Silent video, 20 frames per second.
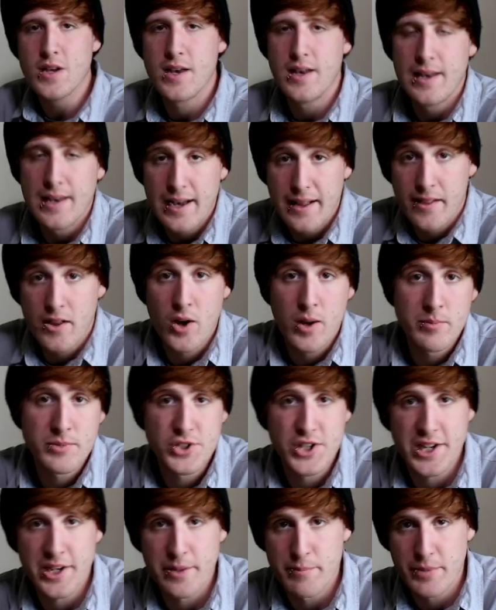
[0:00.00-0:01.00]
Hello, I'm
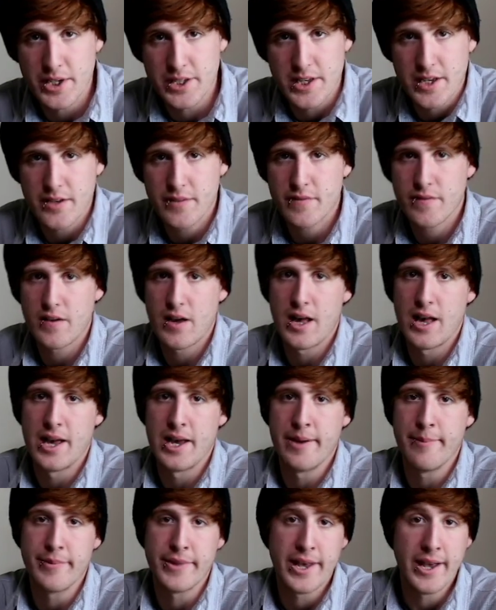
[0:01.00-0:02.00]
Jacob Midkiff. I
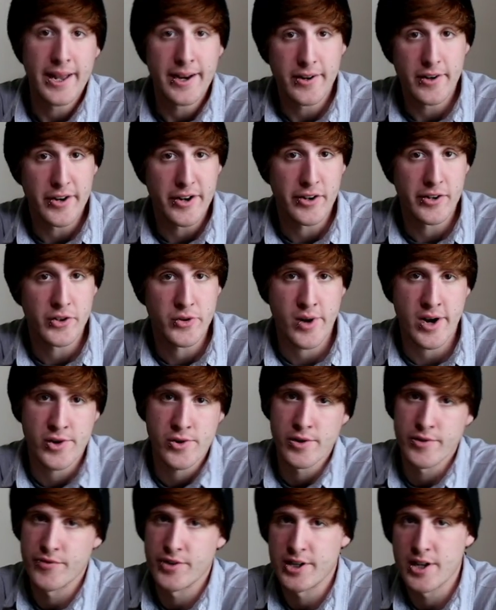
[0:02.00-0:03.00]
am the editor and
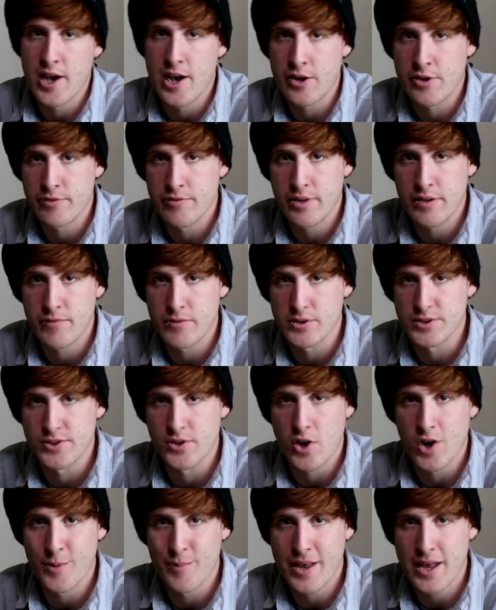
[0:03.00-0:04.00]
director of photography for
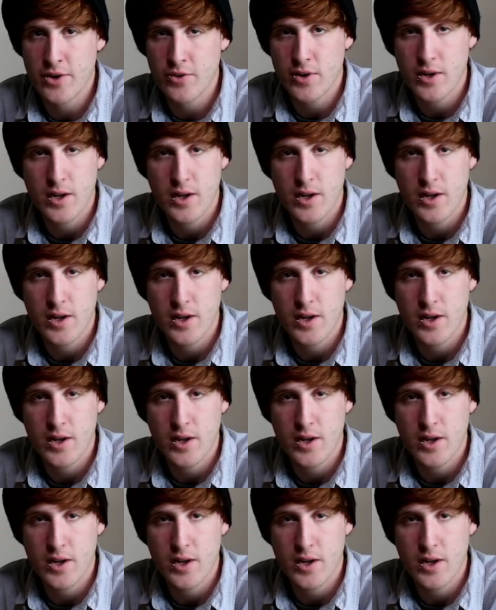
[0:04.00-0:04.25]
Starbound.